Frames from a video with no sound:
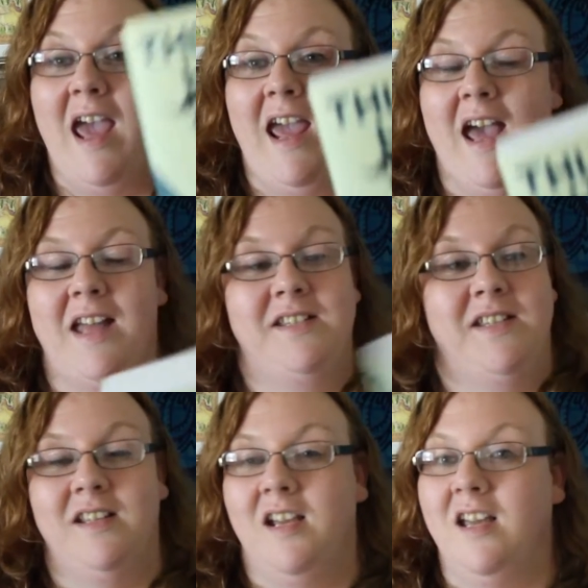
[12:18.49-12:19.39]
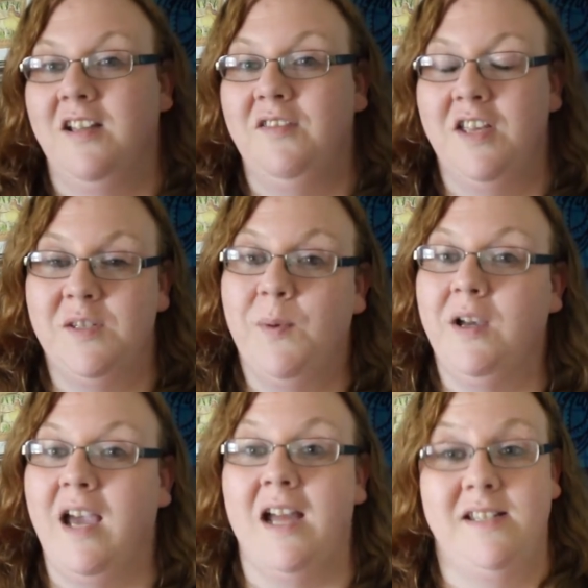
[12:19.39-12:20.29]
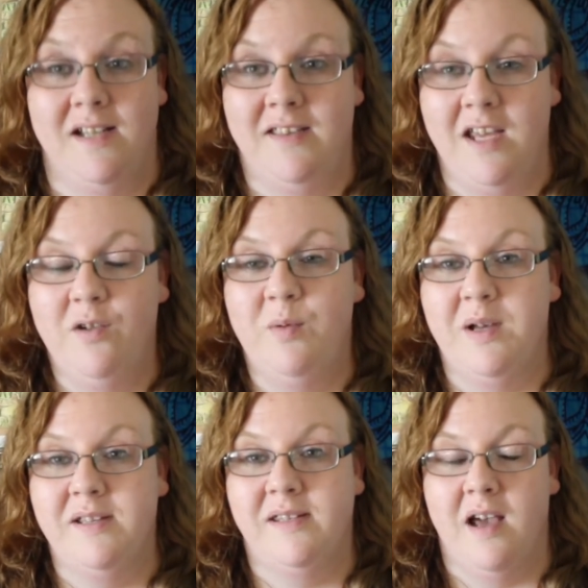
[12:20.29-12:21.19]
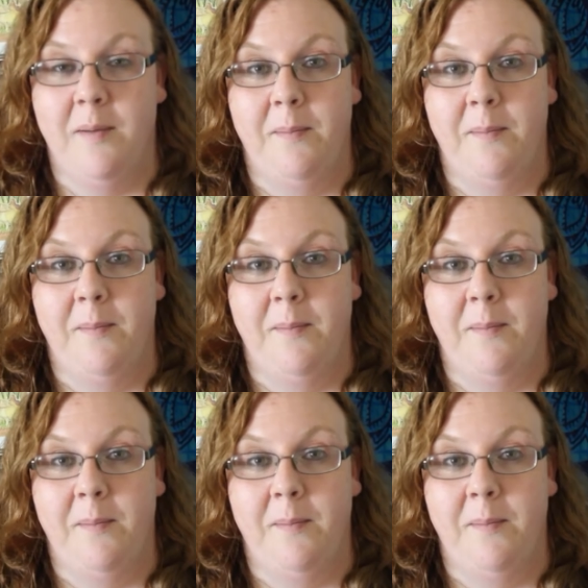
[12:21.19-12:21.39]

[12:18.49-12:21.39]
And this book I did think was